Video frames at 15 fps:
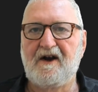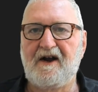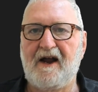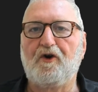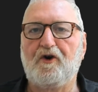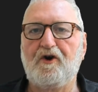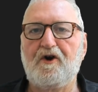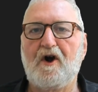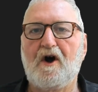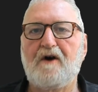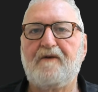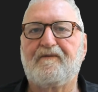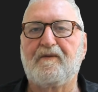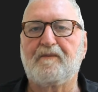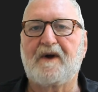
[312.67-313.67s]
Now, you
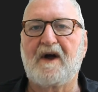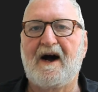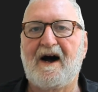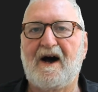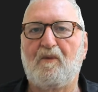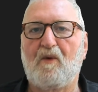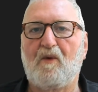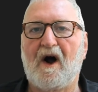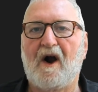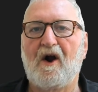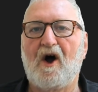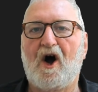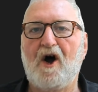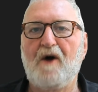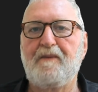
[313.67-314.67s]
note from card
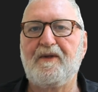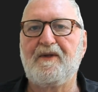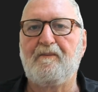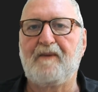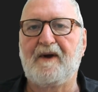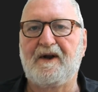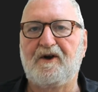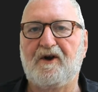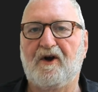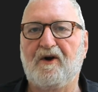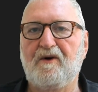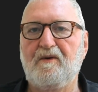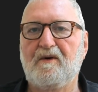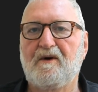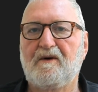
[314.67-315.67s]
one, open the
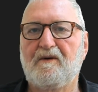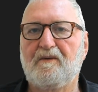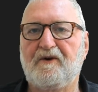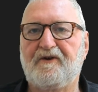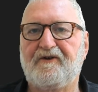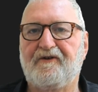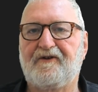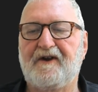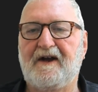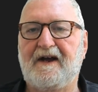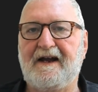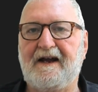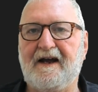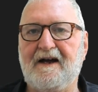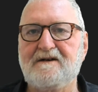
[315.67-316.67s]
menu, which is
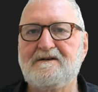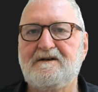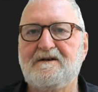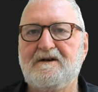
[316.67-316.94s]
here,